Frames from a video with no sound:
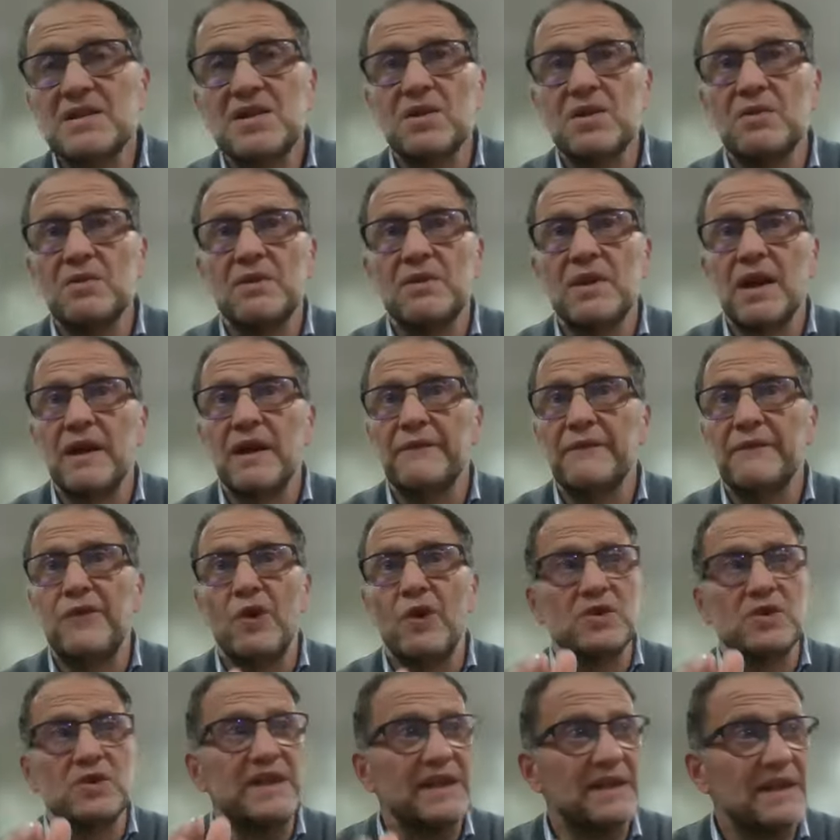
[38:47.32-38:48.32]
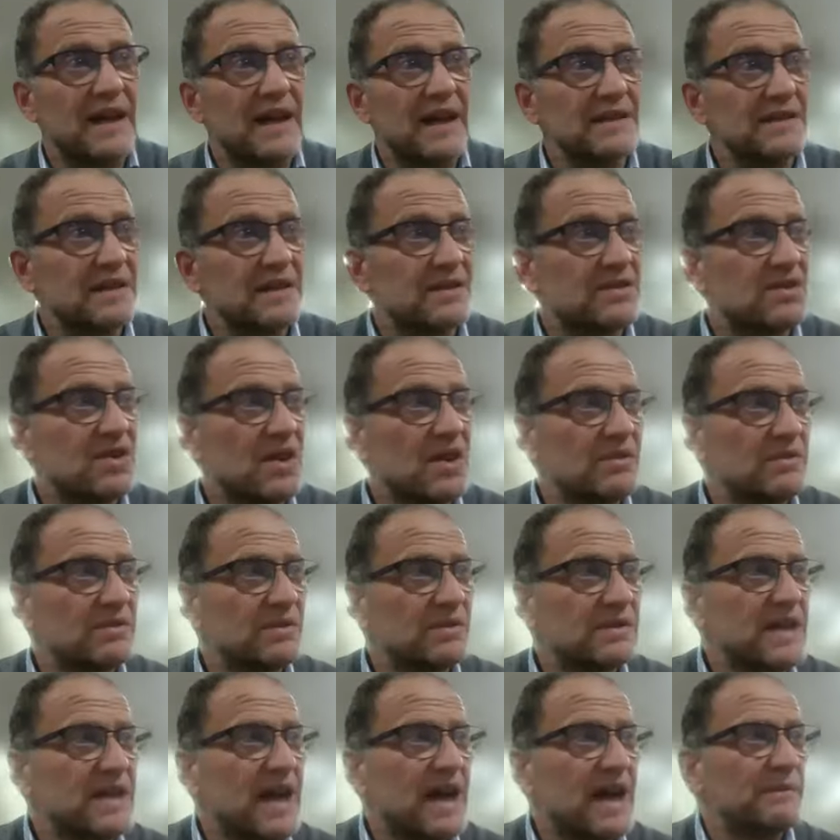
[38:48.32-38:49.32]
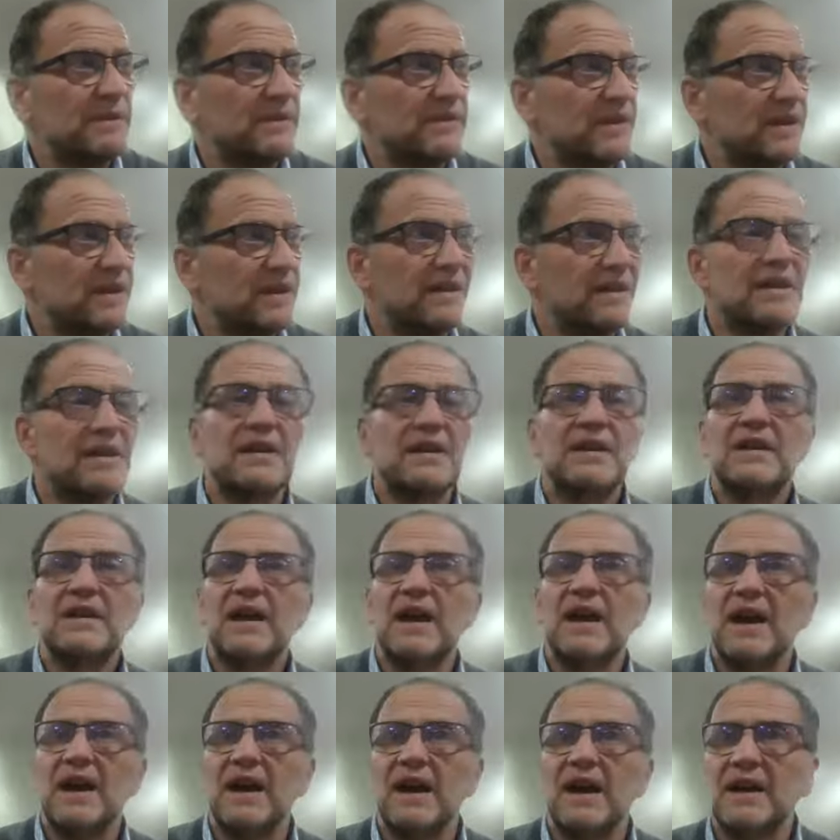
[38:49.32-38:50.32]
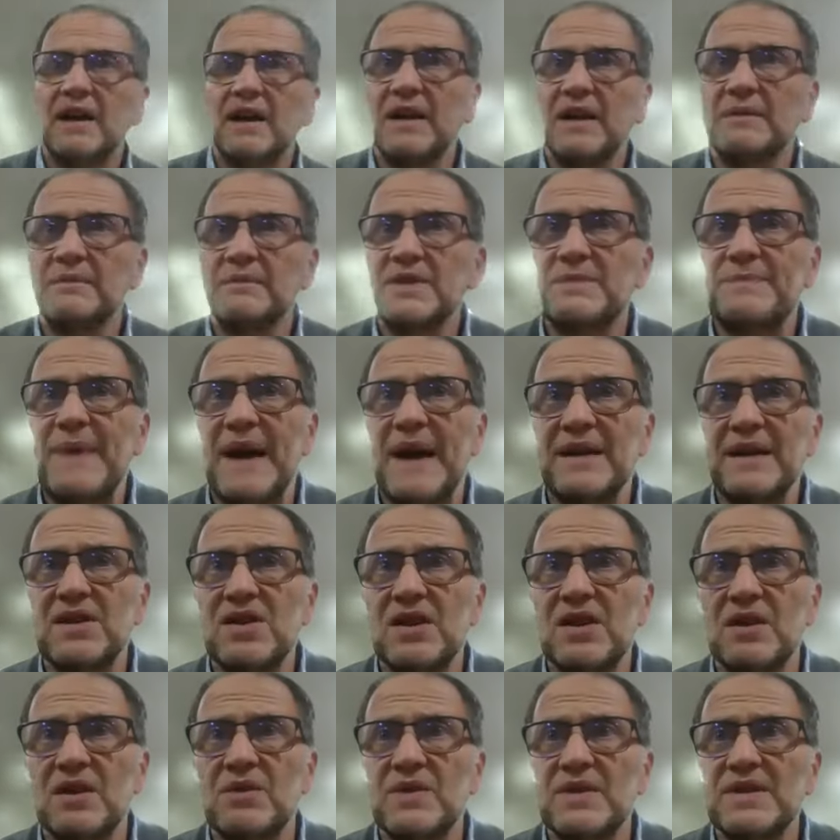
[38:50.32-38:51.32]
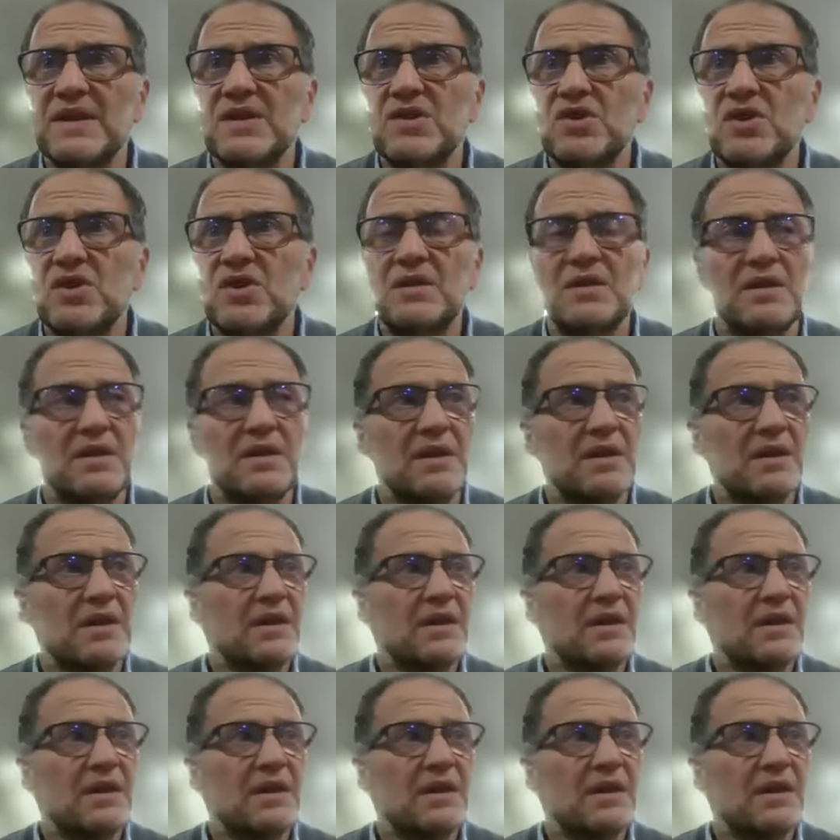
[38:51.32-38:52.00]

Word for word: to 1492, time of the uh, um, Spanish Inquisition,